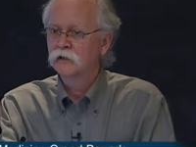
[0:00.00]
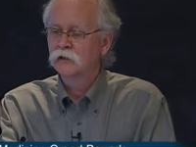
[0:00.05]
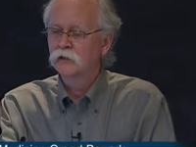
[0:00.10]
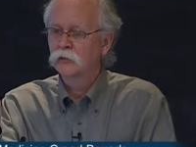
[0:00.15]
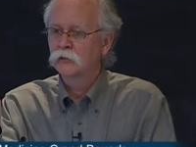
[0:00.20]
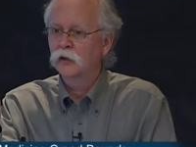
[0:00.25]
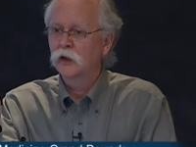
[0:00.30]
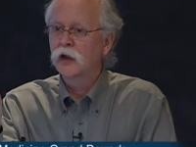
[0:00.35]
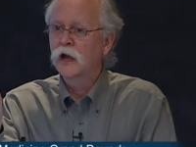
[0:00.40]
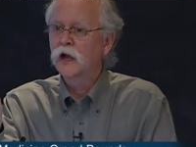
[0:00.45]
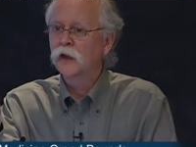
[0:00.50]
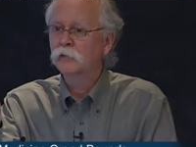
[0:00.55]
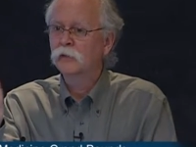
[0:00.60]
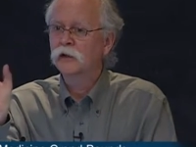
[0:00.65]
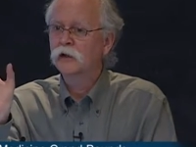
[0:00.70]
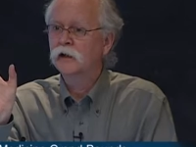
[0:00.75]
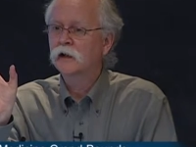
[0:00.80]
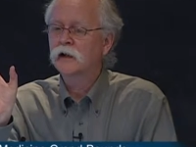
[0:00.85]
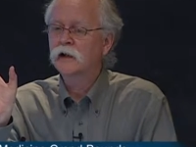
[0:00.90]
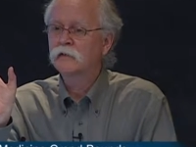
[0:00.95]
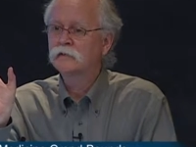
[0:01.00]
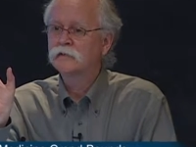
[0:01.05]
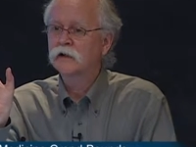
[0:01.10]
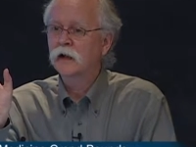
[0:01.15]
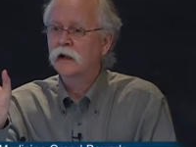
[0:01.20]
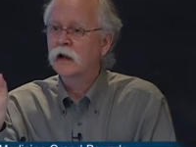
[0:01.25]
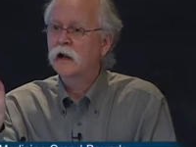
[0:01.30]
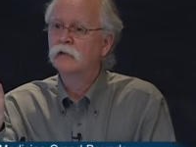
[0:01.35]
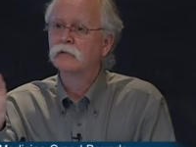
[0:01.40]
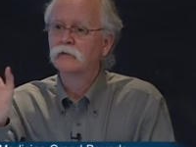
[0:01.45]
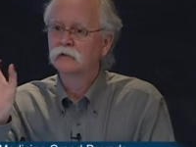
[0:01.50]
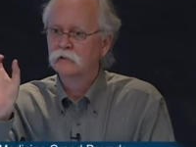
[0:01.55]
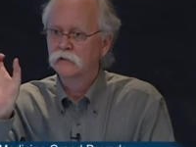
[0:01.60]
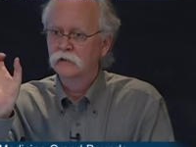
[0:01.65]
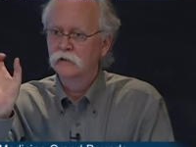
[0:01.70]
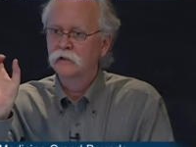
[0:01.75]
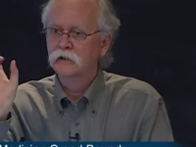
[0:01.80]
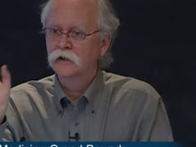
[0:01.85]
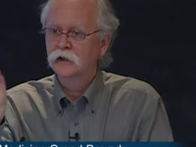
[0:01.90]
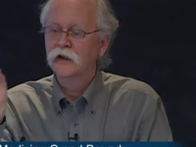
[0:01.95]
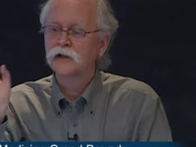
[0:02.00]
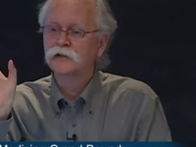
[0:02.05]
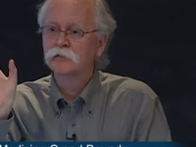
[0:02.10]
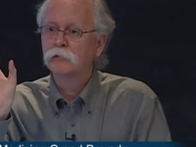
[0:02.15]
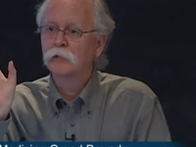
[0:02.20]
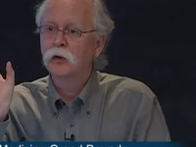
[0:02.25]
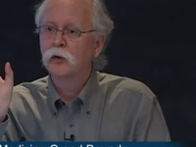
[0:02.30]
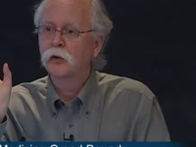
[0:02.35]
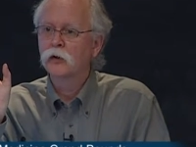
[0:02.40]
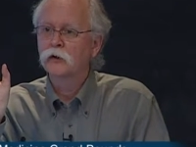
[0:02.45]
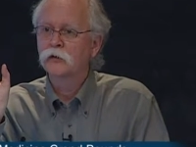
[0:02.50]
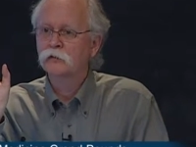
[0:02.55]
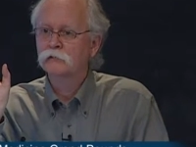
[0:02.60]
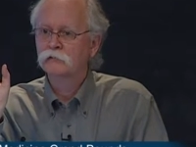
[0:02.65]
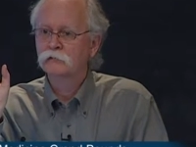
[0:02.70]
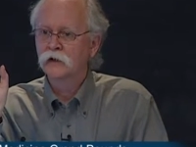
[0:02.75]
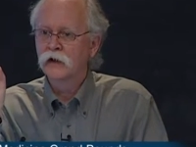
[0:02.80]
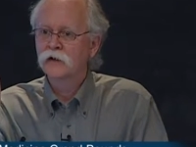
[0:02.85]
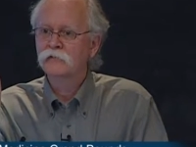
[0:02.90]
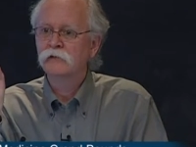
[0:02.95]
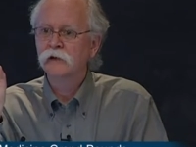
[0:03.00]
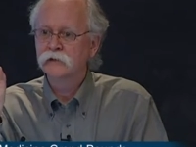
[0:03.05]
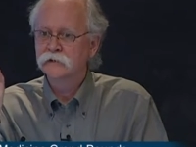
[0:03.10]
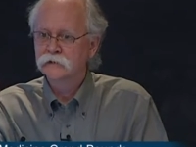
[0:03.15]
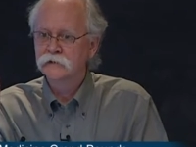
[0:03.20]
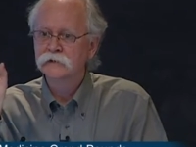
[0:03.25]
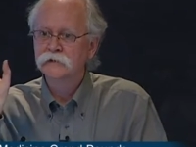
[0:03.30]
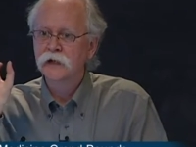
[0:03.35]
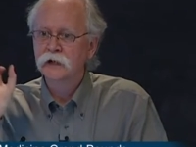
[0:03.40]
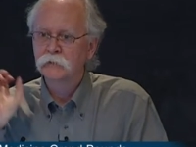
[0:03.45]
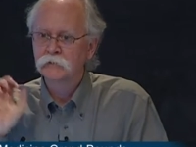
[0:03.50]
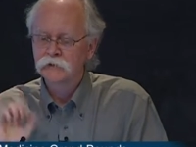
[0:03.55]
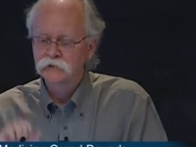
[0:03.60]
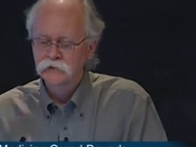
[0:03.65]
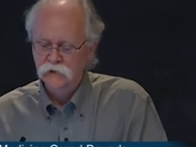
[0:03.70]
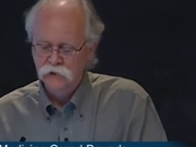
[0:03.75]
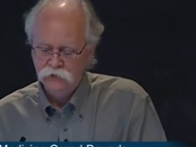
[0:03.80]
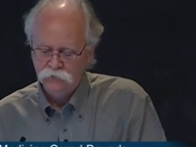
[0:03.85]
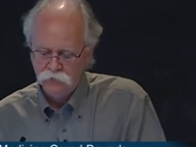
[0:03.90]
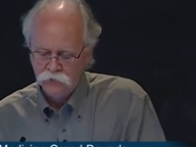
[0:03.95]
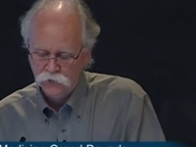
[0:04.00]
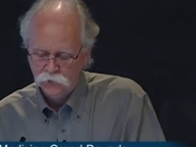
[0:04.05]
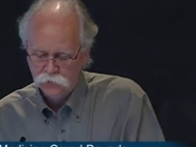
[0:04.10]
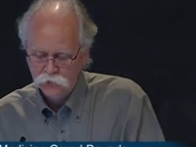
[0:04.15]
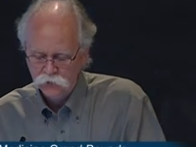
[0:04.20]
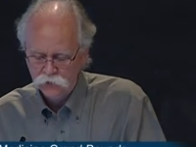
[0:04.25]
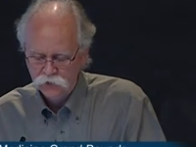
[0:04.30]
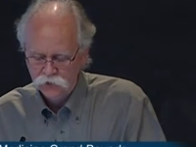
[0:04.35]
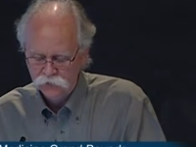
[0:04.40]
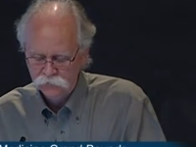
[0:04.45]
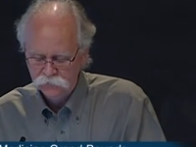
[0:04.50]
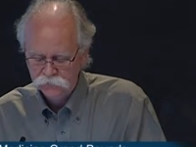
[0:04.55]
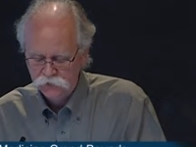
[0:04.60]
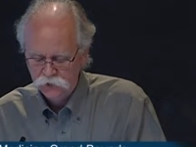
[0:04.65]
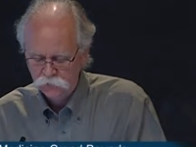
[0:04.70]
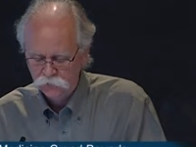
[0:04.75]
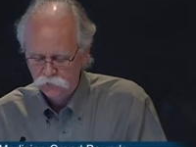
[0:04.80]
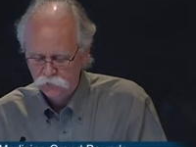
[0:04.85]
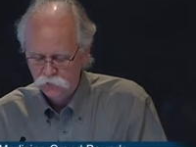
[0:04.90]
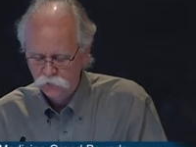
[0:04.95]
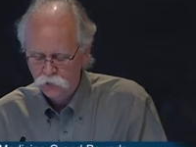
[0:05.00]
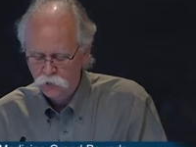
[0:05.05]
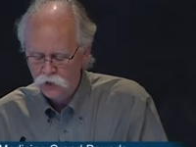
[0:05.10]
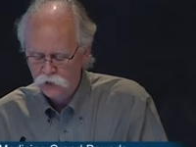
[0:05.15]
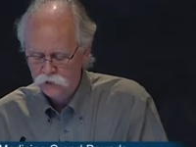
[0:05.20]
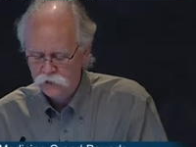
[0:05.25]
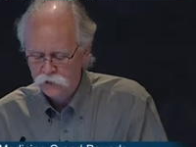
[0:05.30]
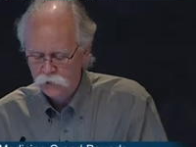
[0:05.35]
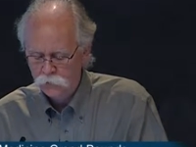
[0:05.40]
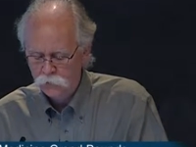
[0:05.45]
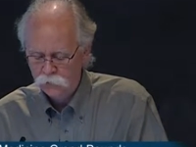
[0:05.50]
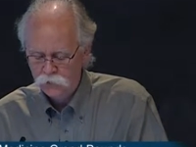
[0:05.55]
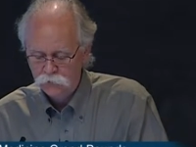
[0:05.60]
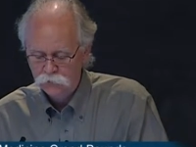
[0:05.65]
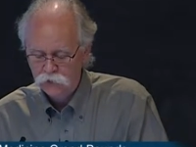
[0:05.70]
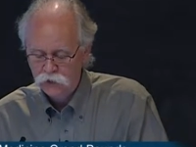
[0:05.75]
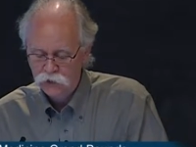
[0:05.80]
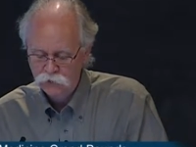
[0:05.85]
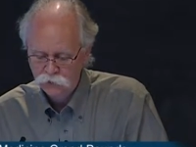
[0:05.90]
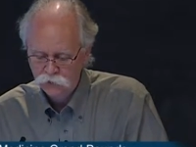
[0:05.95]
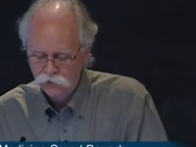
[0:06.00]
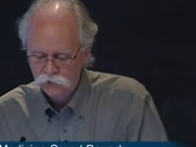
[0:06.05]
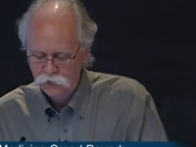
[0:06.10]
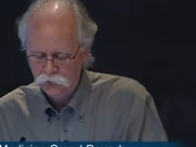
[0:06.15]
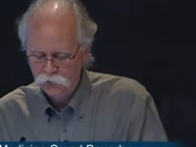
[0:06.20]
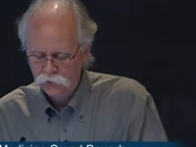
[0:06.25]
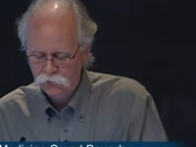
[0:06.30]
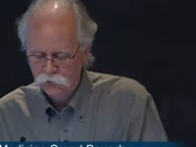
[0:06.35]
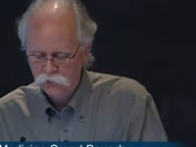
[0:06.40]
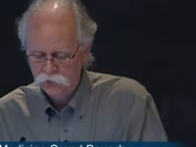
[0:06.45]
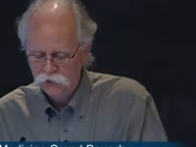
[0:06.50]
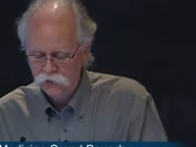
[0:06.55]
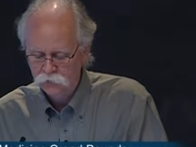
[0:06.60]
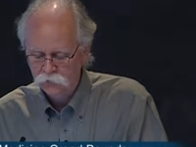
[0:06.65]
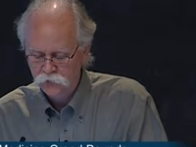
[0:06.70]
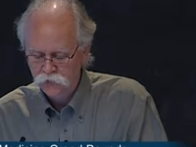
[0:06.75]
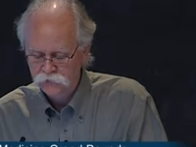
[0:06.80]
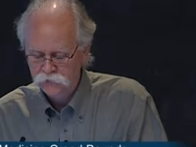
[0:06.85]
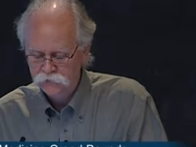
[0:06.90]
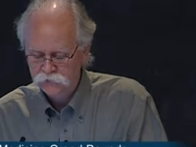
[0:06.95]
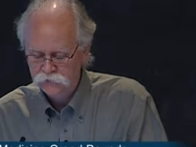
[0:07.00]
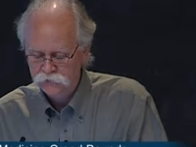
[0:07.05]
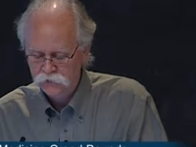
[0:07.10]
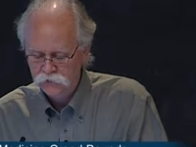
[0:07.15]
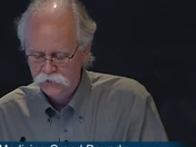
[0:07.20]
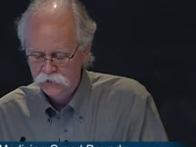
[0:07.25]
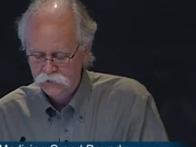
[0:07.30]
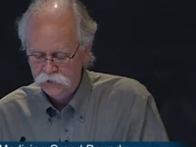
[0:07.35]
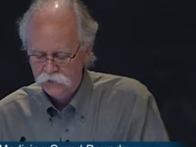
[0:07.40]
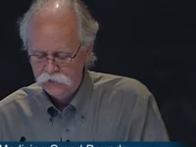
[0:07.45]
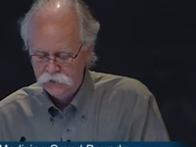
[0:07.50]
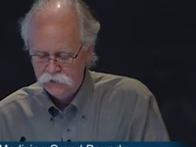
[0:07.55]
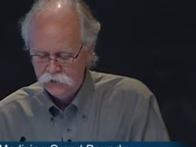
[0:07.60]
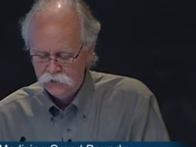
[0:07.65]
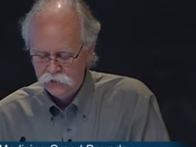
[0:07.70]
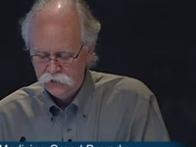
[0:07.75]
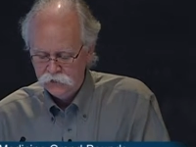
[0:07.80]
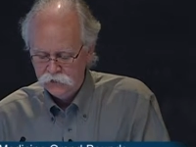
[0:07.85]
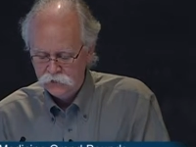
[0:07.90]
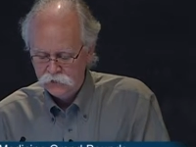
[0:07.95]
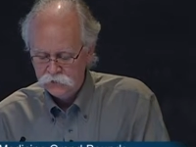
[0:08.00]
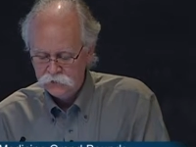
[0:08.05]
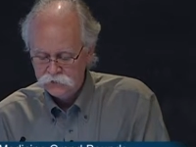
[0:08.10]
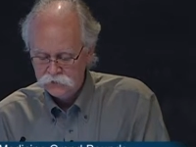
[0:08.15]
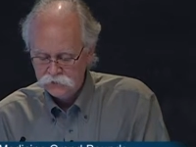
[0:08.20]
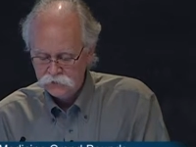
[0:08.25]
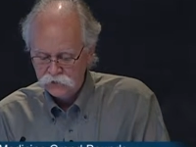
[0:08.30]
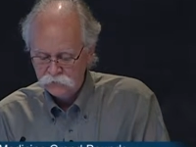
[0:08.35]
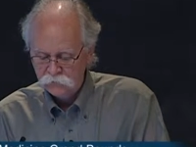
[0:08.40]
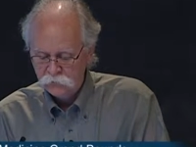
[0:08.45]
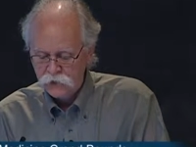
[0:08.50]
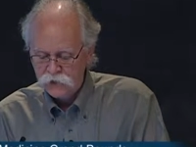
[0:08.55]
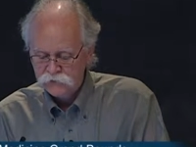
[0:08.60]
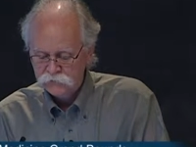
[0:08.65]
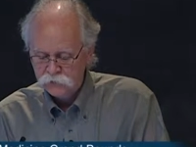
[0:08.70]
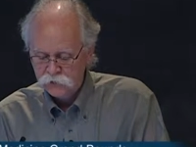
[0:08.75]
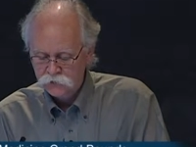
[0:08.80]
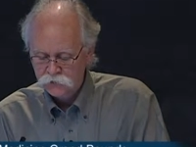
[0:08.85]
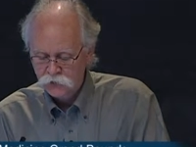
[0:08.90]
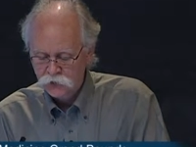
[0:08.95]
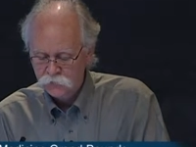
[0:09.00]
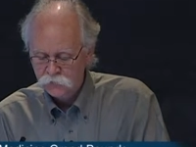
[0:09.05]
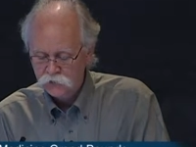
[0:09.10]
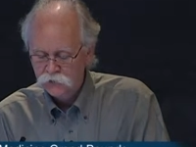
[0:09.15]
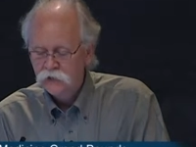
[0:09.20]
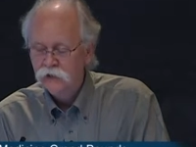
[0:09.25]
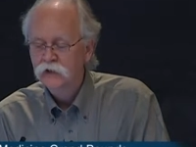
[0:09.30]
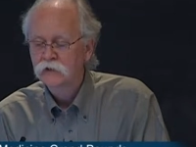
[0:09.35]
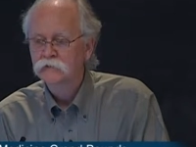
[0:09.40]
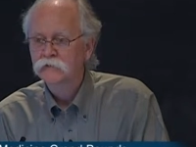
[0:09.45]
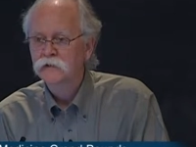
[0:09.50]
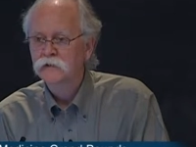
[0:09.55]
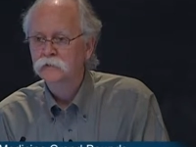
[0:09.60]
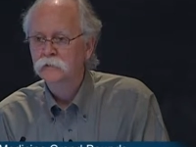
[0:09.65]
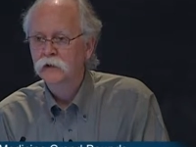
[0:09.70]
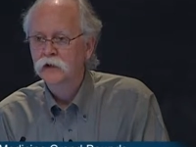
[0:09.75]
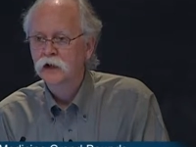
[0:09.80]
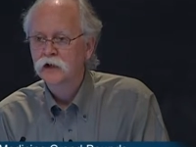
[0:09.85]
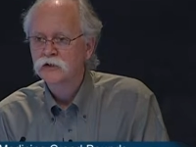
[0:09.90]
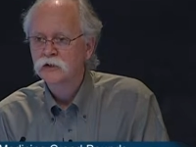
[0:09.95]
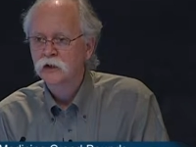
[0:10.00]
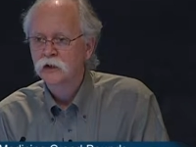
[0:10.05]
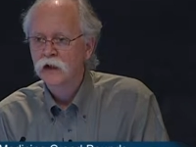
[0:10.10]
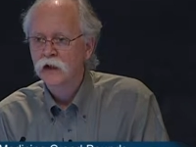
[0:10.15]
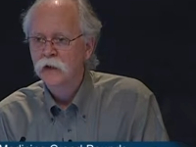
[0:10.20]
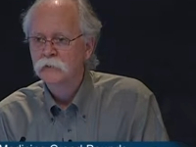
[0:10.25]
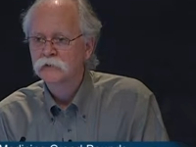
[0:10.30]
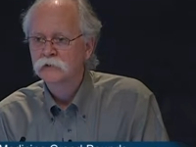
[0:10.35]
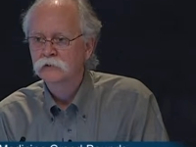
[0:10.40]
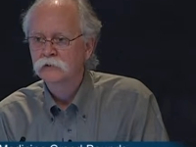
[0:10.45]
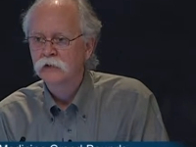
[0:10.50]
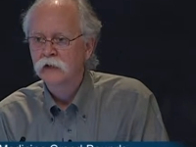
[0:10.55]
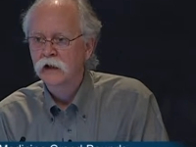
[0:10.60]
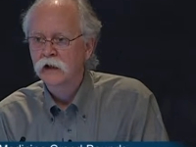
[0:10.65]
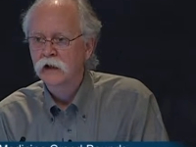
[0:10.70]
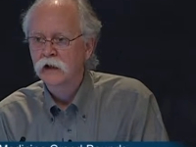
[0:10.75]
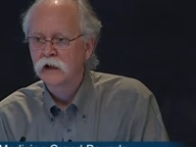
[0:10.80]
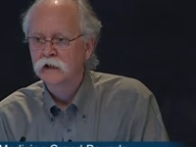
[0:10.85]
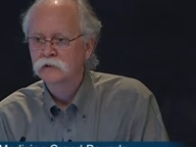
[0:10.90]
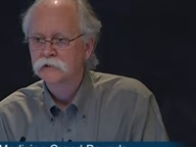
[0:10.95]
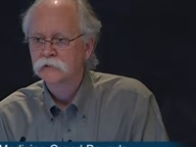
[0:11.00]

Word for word: reliably cleaves that out. Its molar level is the same as the level of the protein. And if we quantitate the peptide, we'll know the protein abundance. This mass spectrometry gives us potentially absolute analyte